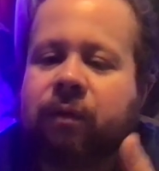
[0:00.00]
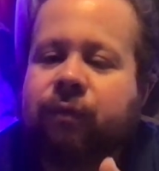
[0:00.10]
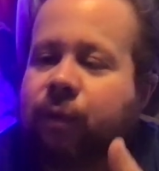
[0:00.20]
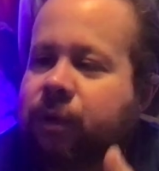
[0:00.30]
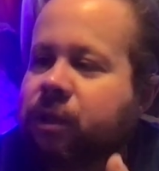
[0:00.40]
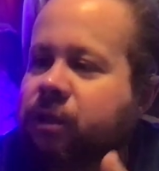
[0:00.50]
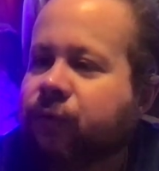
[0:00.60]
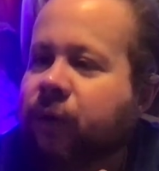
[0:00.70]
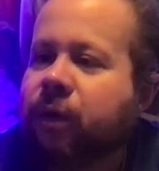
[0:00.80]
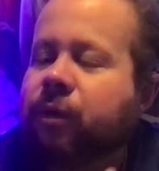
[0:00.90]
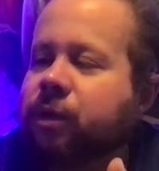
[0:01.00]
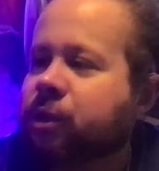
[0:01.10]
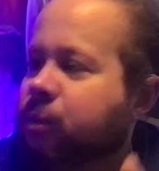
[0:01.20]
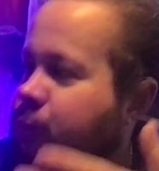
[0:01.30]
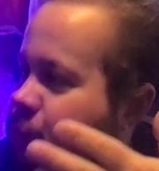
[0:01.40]
for this
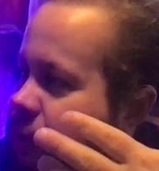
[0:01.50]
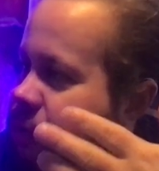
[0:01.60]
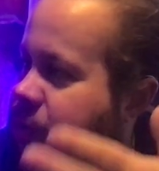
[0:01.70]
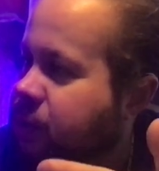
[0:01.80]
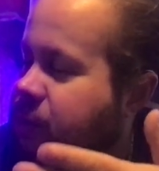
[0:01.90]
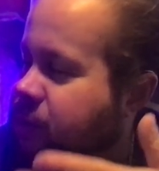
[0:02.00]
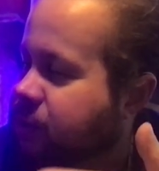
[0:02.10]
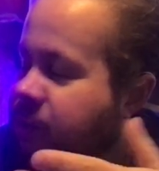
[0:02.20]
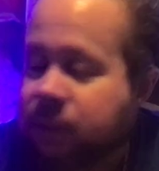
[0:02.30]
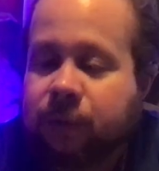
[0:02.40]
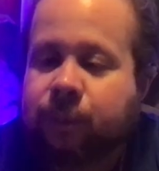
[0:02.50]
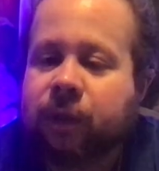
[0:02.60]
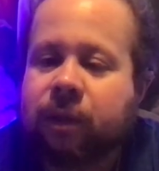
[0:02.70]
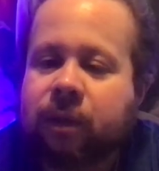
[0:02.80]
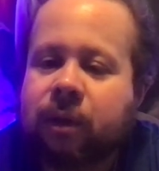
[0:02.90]
fragrance is killing
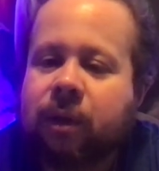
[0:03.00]
me.